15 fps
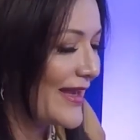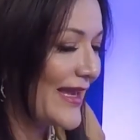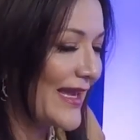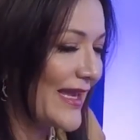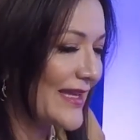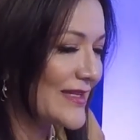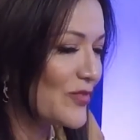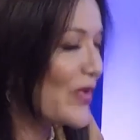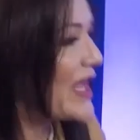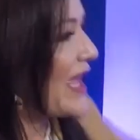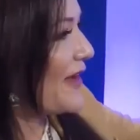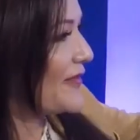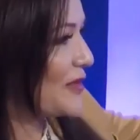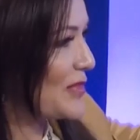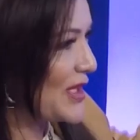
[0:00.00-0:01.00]
and we
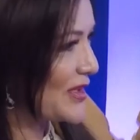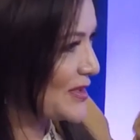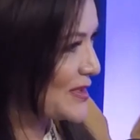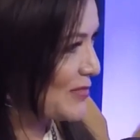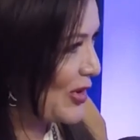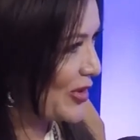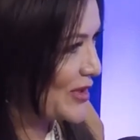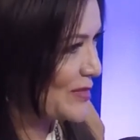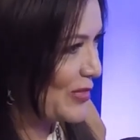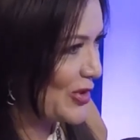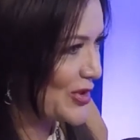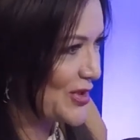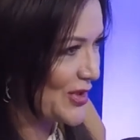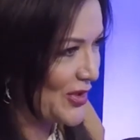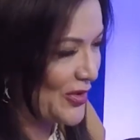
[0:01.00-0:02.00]
have to be the smartest
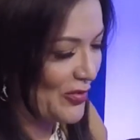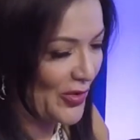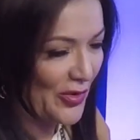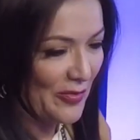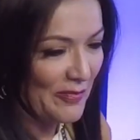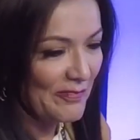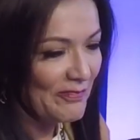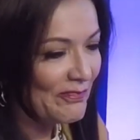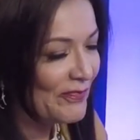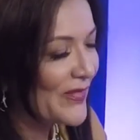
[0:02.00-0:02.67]
person in the room.